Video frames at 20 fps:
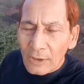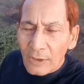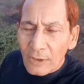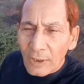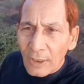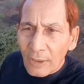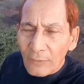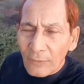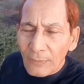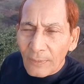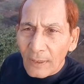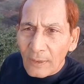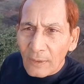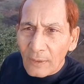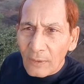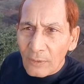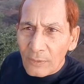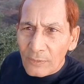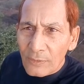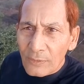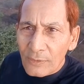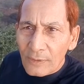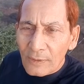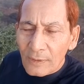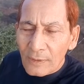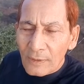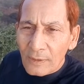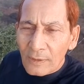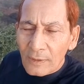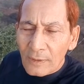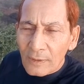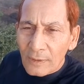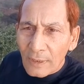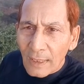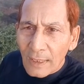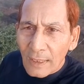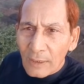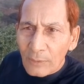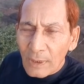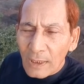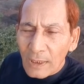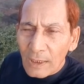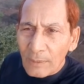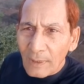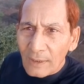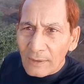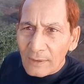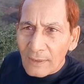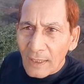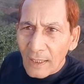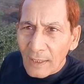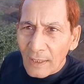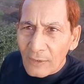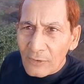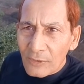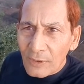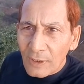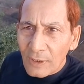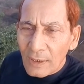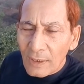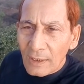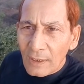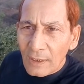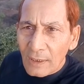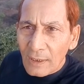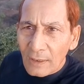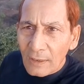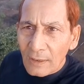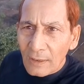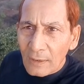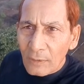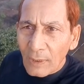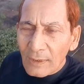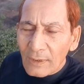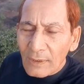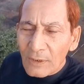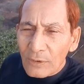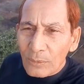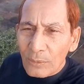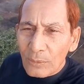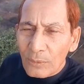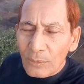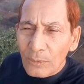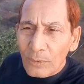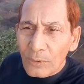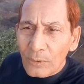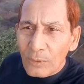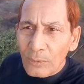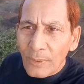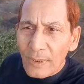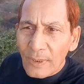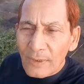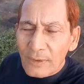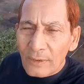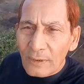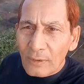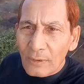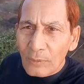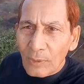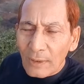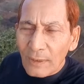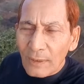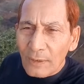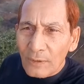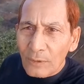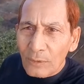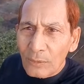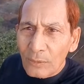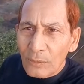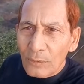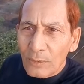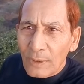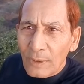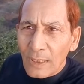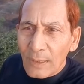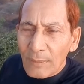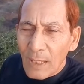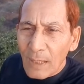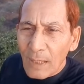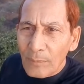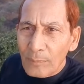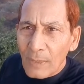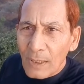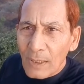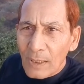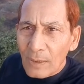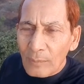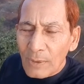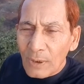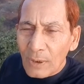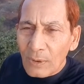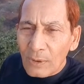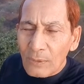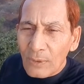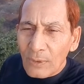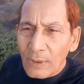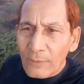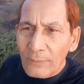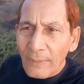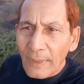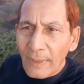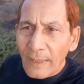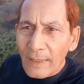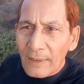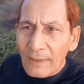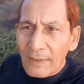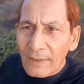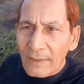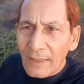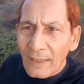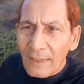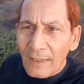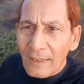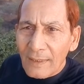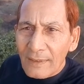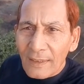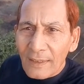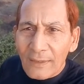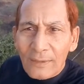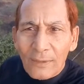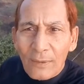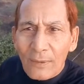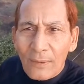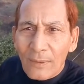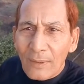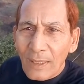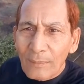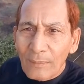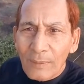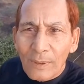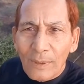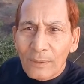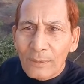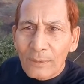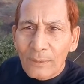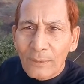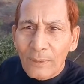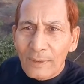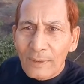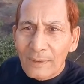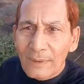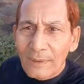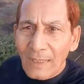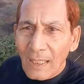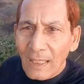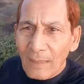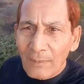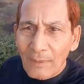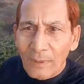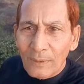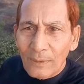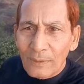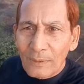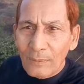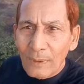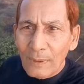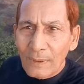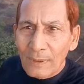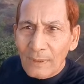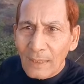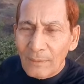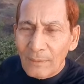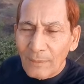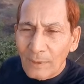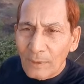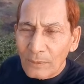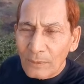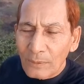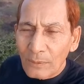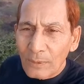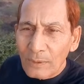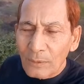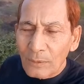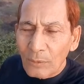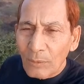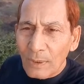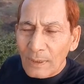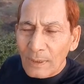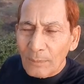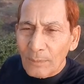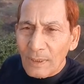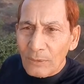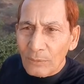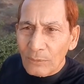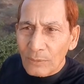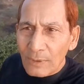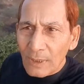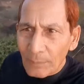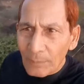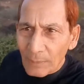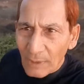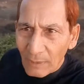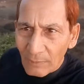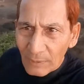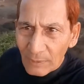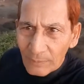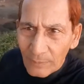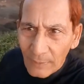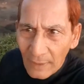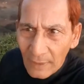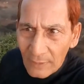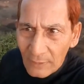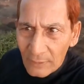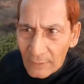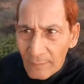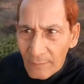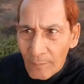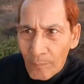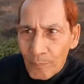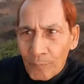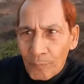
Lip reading: Three failures, and when he was asked, why didn't you quit, why didn't you give up, because you are failing, he told, no, I will not quit, I will not quit, I will not quit. So what I mean to say, beloved friends,